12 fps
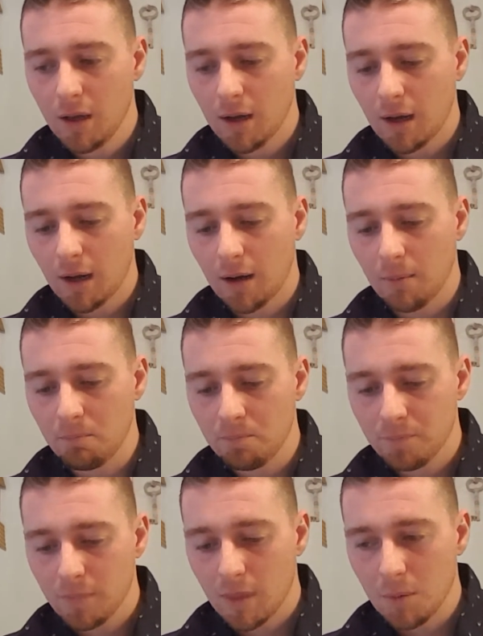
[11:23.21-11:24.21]

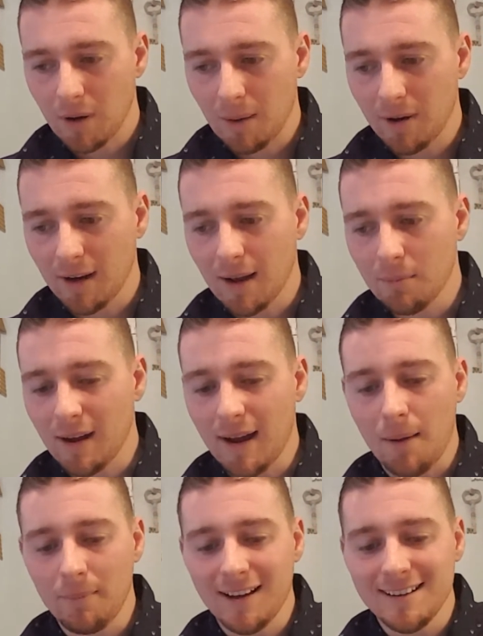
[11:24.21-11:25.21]
But I'm
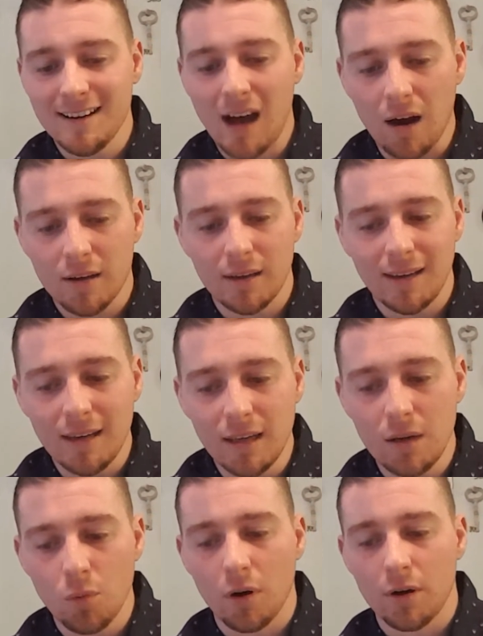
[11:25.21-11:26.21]
not knocking
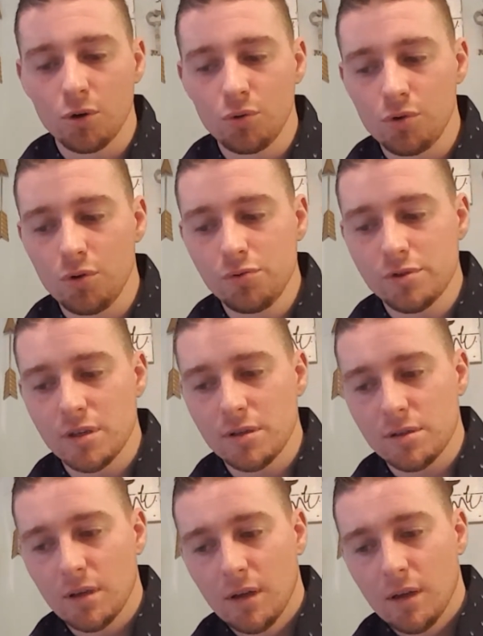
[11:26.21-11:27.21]
anyone who
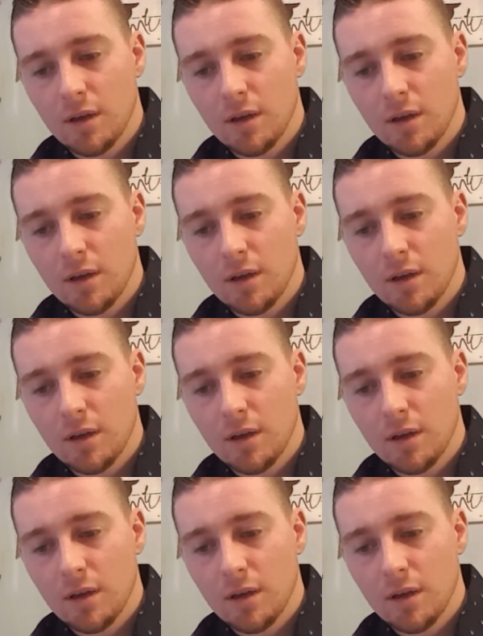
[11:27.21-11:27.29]
uses